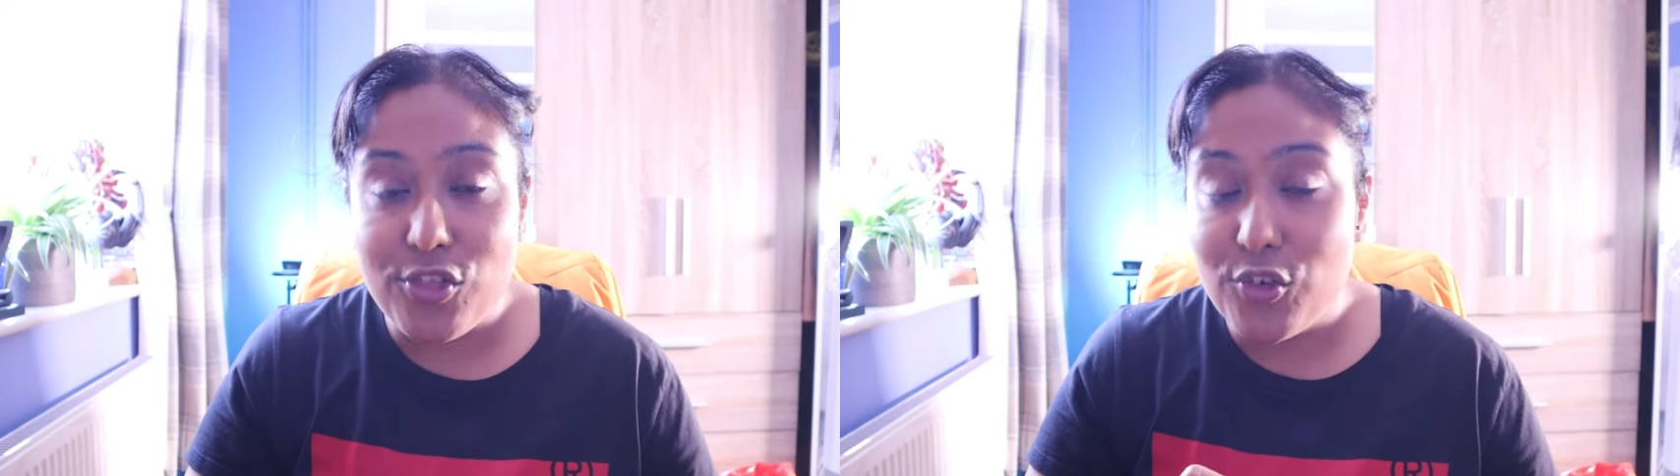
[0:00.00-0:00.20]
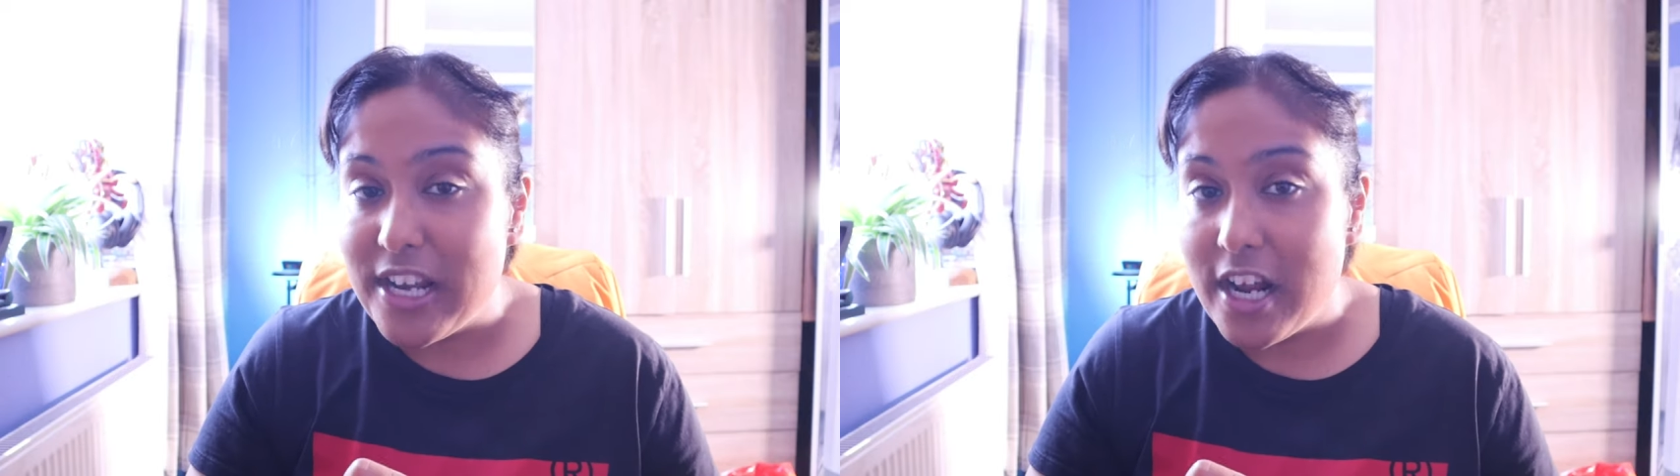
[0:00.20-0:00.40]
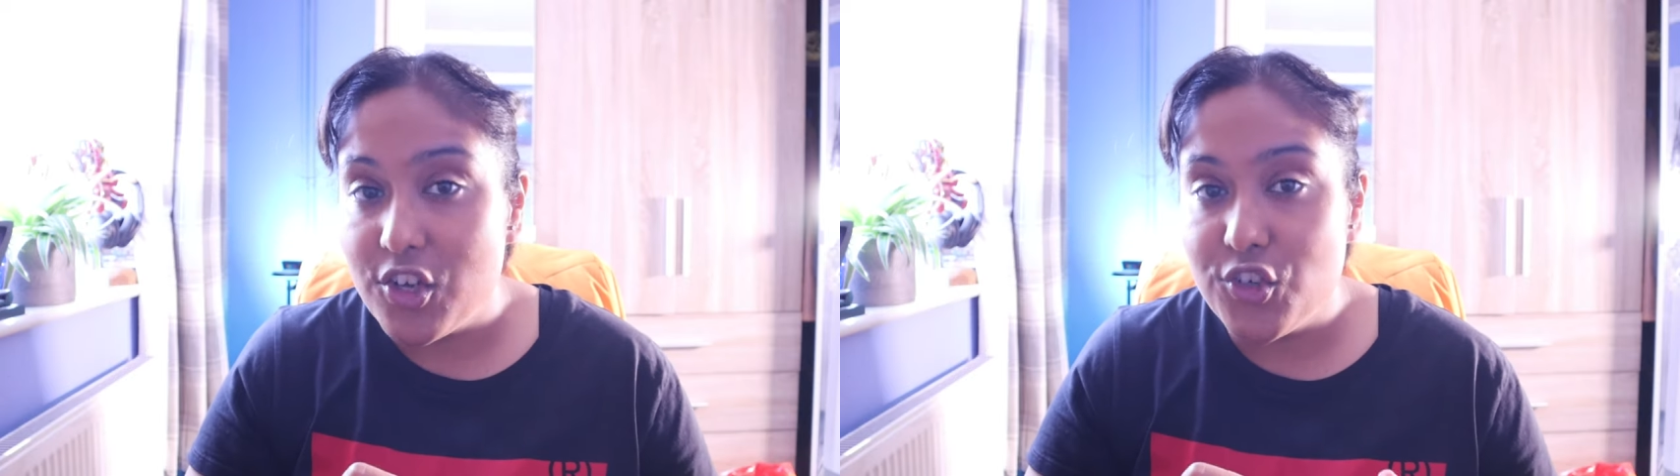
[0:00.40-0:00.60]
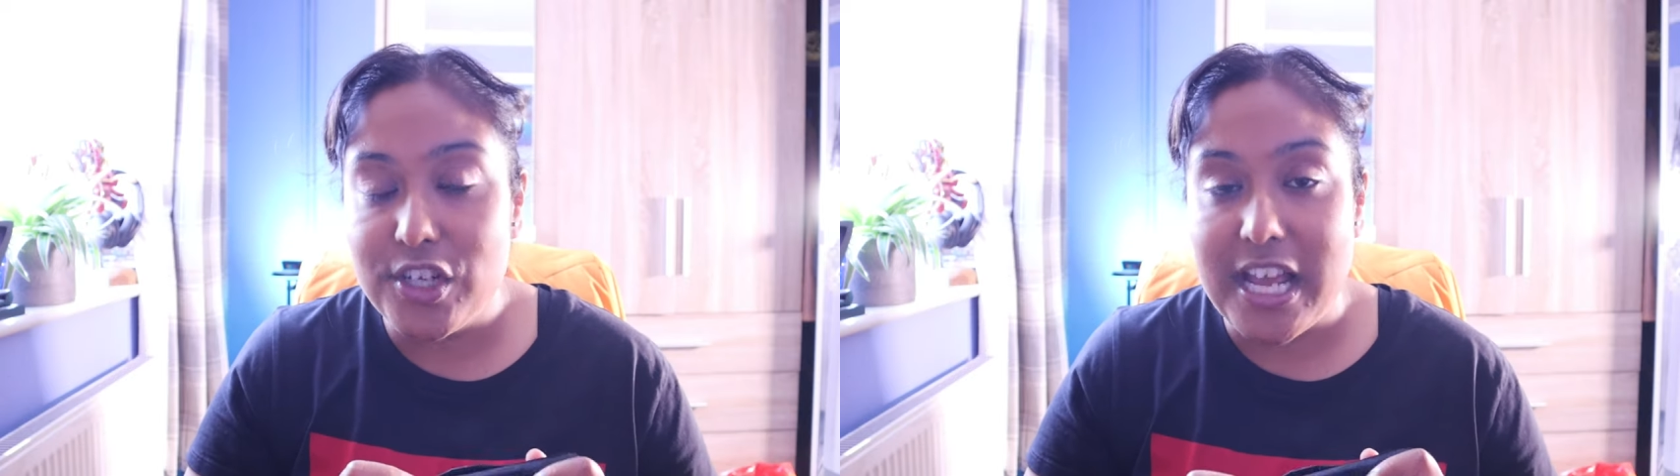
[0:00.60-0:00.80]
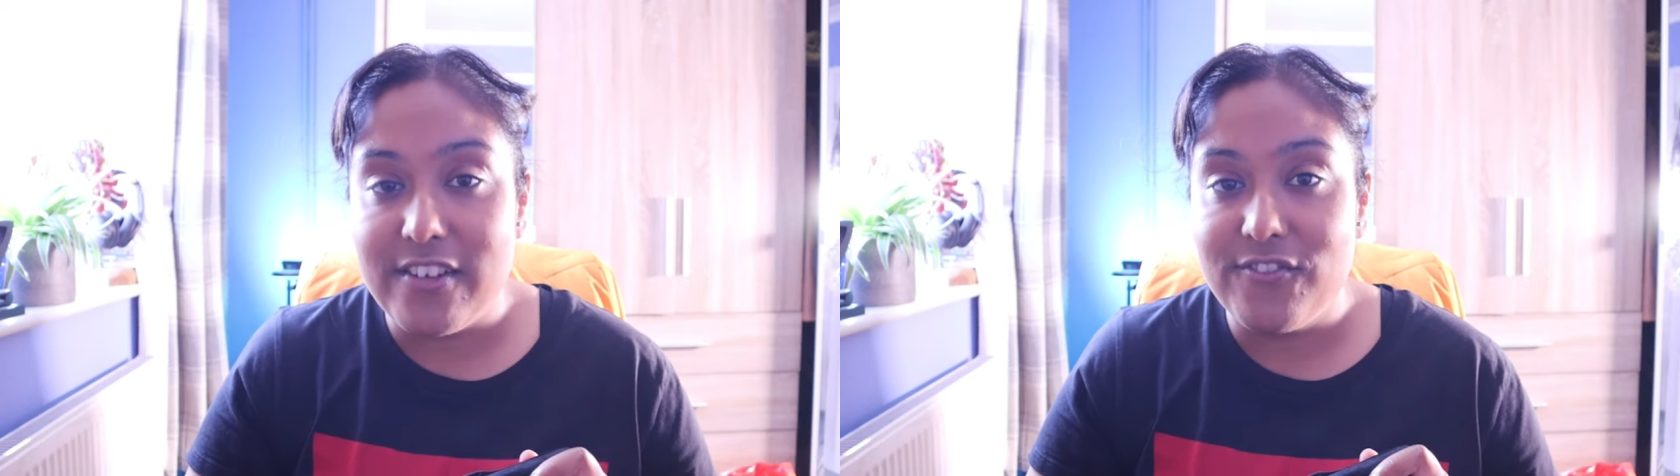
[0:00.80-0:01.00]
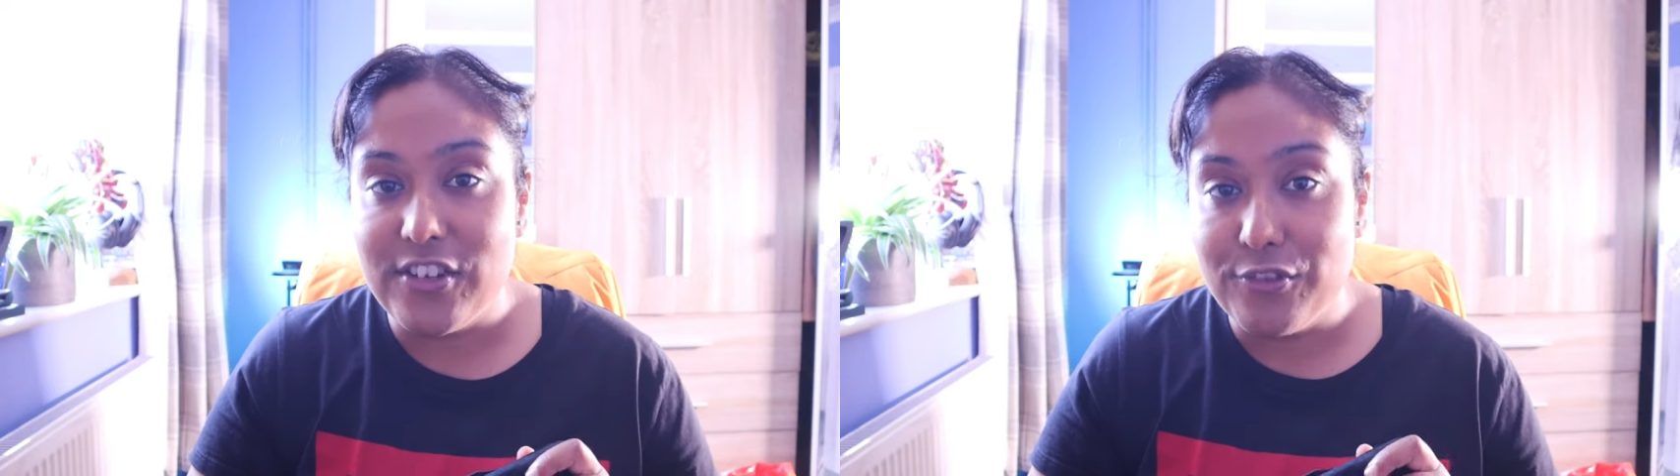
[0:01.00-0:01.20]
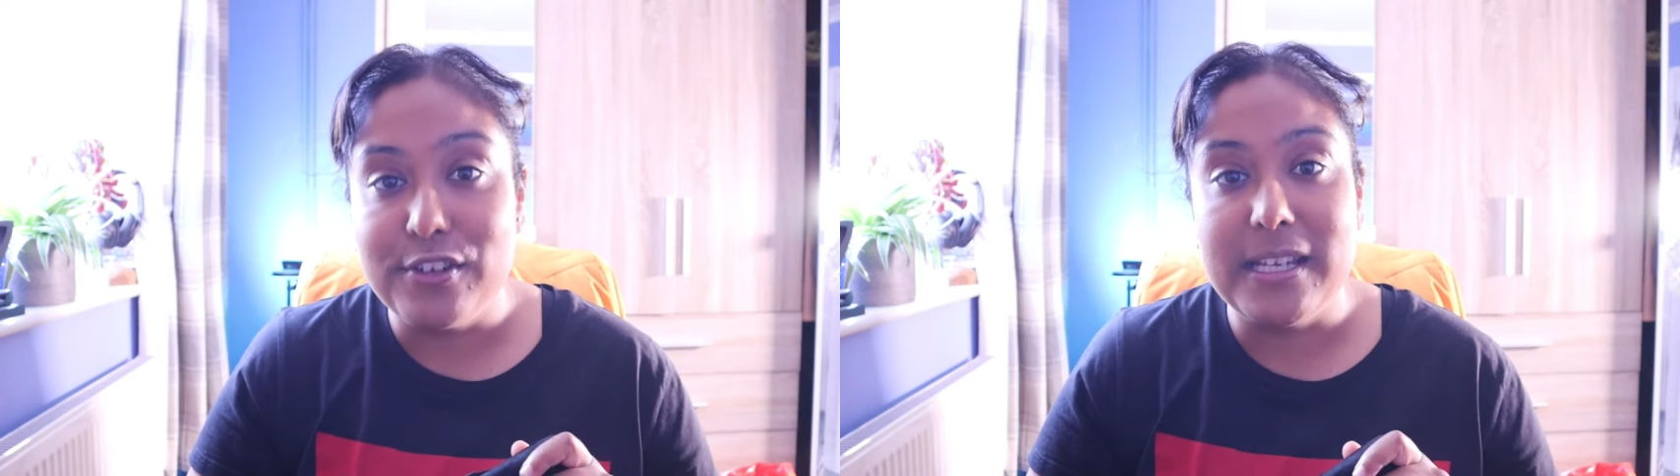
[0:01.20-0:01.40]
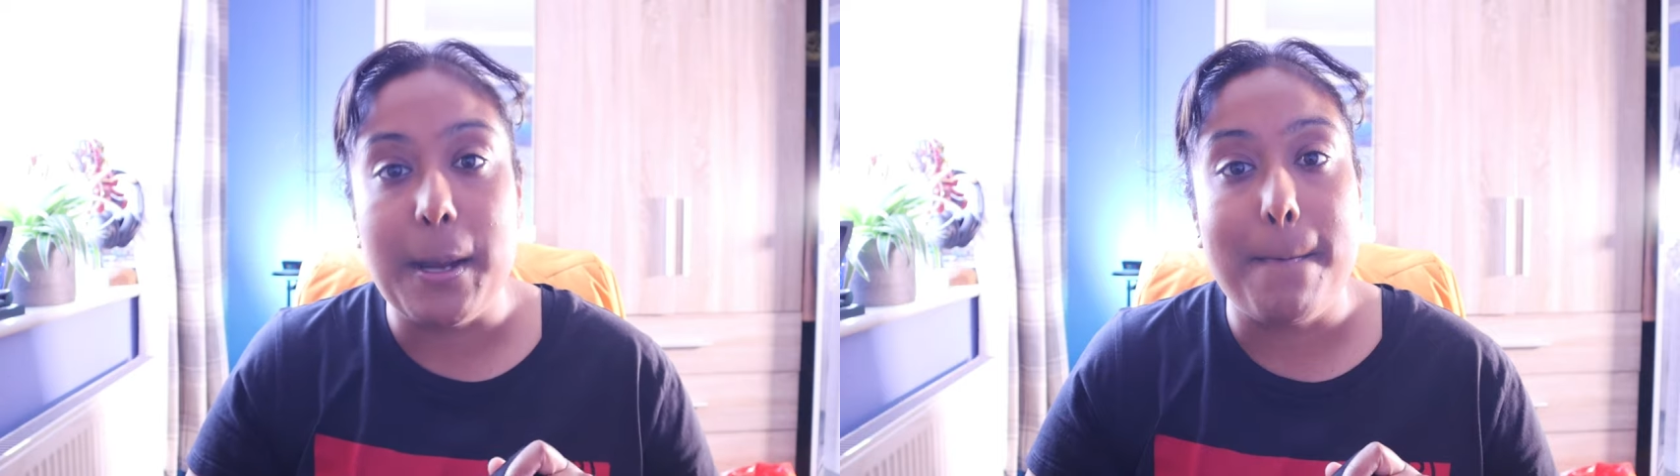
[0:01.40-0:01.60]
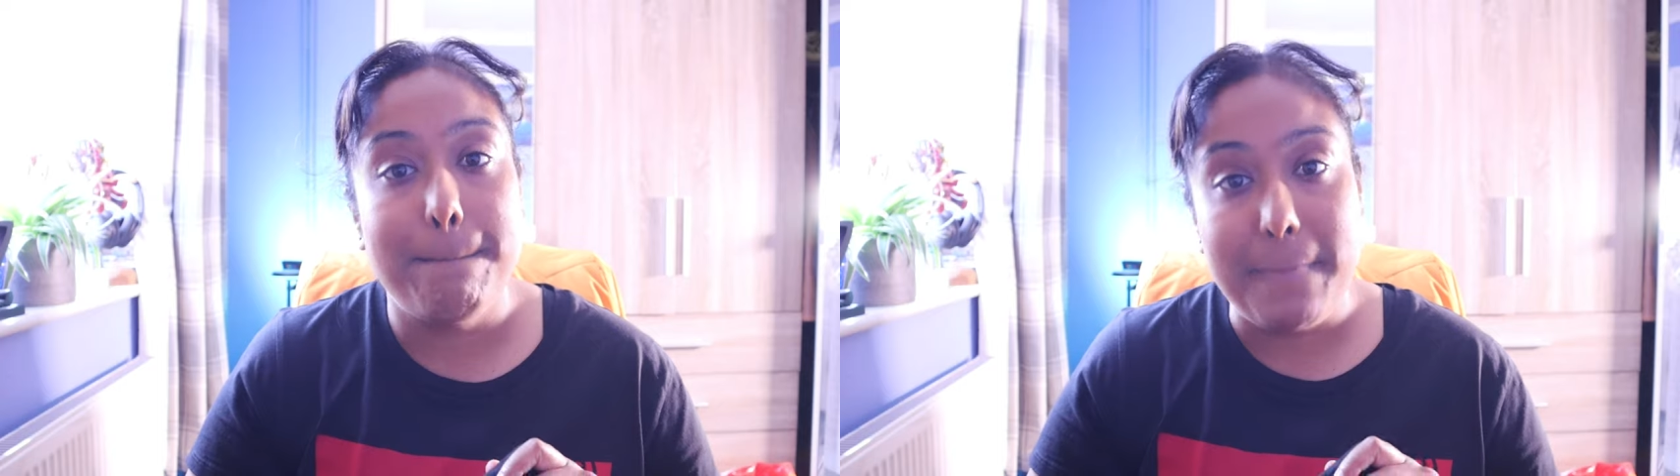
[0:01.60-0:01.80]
£350.